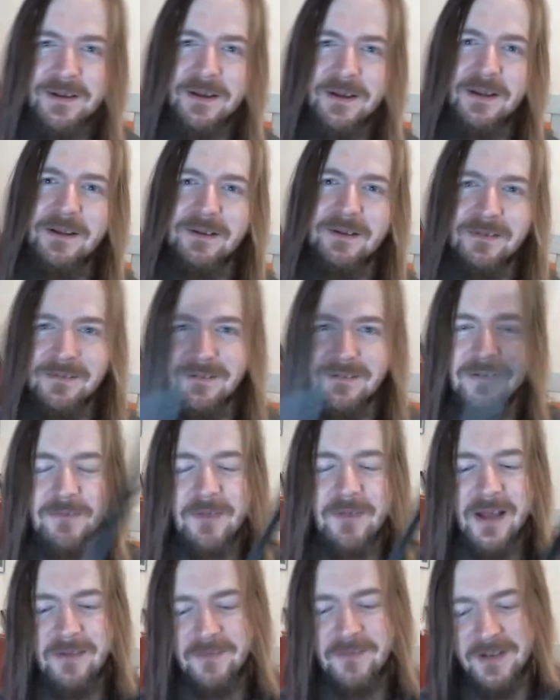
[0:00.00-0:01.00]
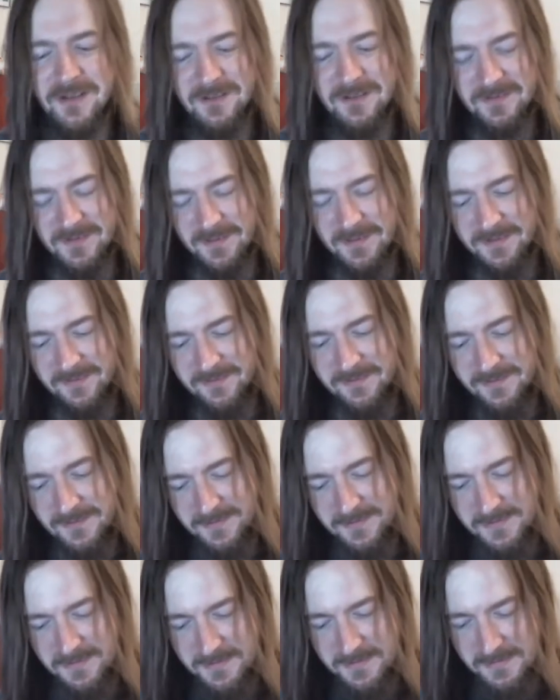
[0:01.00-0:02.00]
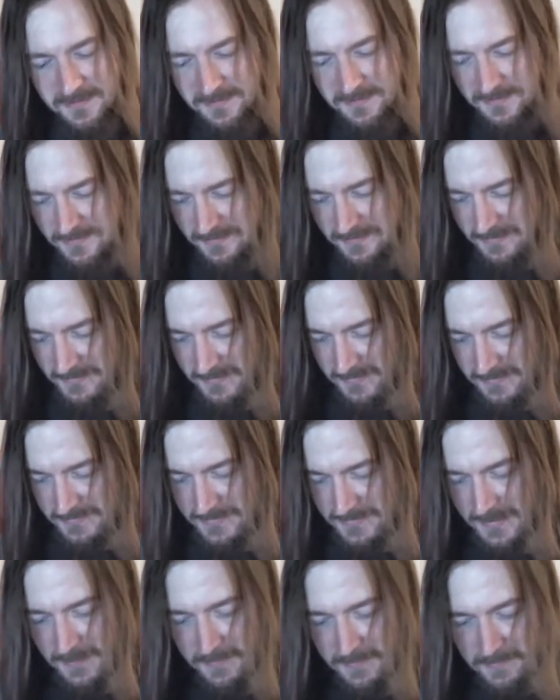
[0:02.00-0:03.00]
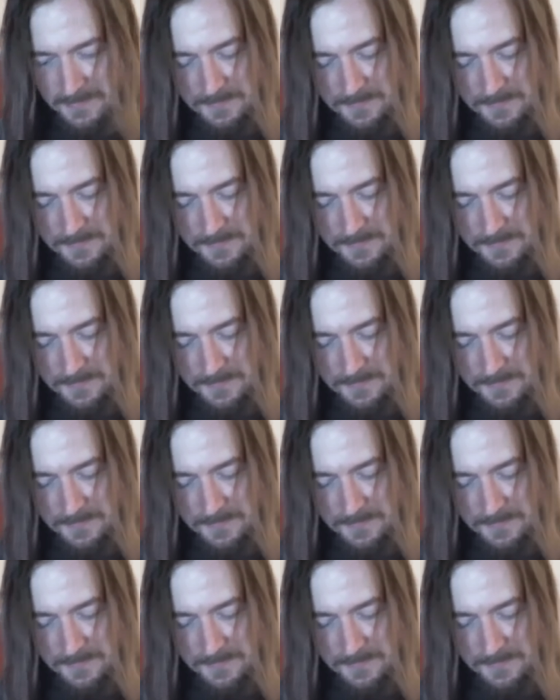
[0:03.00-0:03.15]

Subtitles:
can survive anything. So